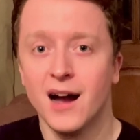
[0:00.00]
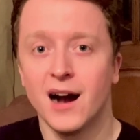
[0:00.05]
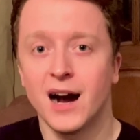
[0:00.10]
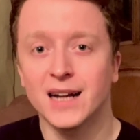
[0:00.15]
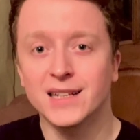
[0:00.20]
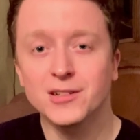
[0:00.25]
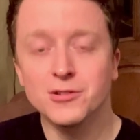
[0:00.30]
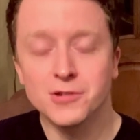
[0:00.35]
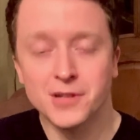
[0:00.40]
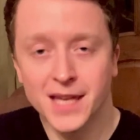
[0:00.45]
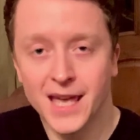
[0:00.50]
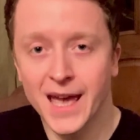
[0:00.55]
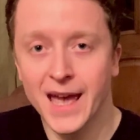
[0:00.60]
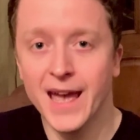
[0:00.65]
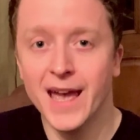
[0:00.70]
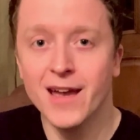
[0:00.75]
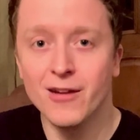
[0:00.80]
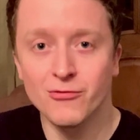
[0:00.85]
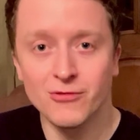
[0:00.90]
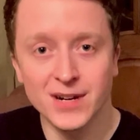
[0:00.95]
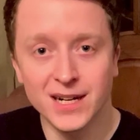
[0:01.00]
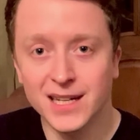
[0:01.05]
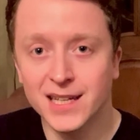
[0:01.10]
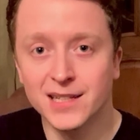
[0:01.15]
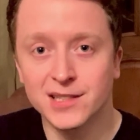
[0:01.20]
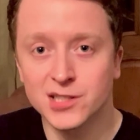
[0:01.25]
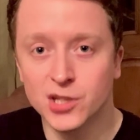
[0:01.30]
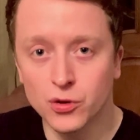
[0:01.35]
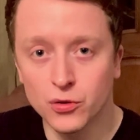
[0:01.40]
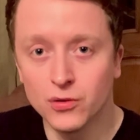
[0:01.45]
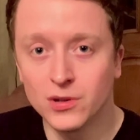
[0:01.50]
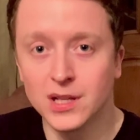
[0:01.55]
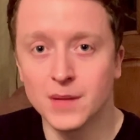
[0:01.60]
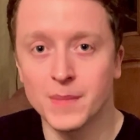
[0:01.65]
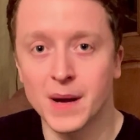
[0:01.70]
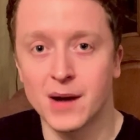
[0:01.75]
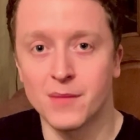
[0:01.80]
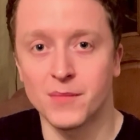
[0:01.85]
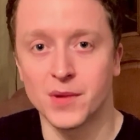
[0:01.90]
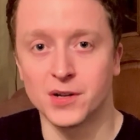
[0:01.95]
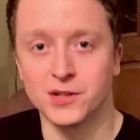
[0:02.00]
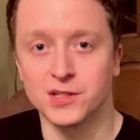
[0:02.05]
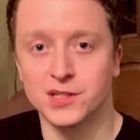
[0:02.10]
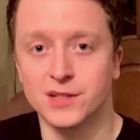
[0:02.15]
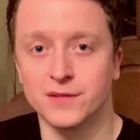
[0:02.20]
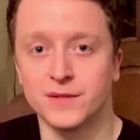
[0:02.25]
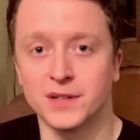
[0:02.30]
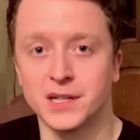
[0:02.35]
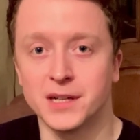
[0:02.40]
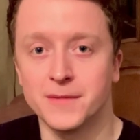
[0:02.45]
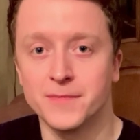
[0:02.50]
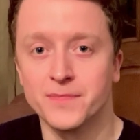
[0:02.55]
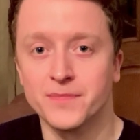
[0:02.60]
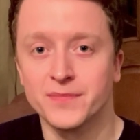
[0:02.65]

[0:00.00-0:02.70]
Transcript: I don't care really at all about most of it.